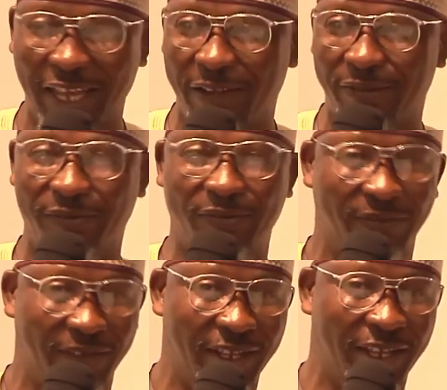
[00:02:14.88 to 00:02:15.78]
I
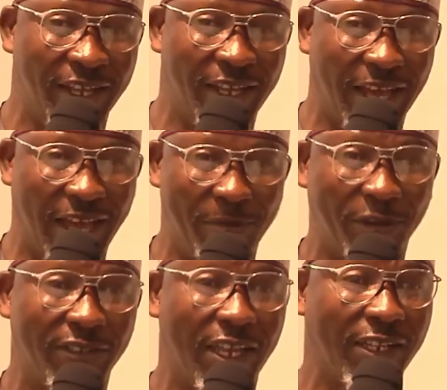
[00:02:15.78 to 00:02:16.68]

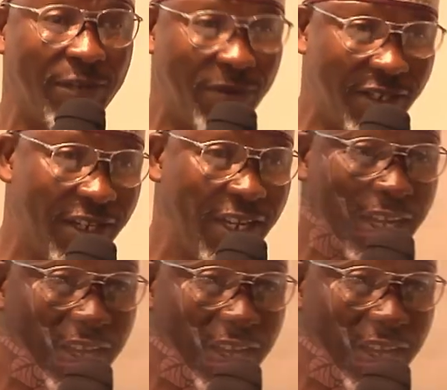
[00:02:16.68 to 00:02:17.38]
must thank the president